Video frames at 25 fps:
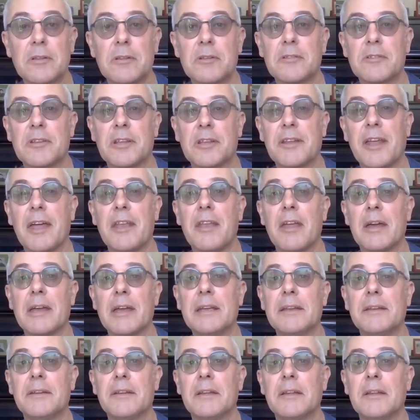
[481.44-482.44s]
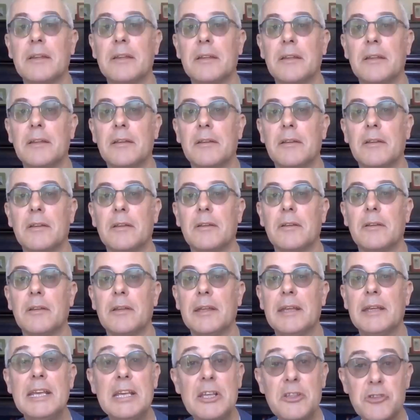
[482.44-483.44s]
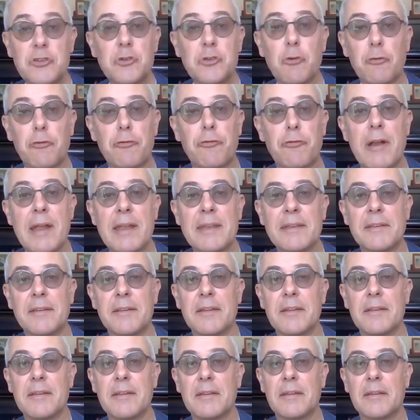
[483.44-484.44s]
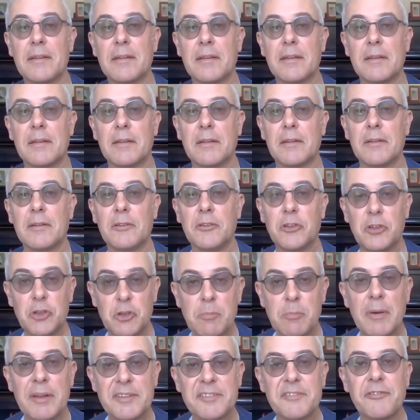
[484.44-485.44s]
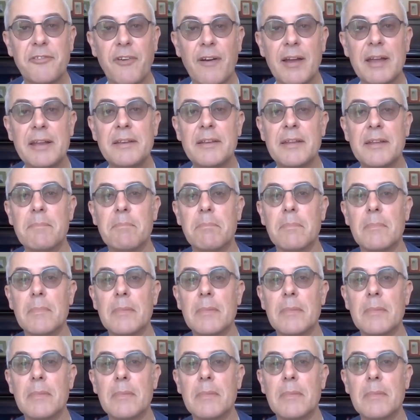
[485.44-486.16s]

said Anait, he is your friend. You must find him.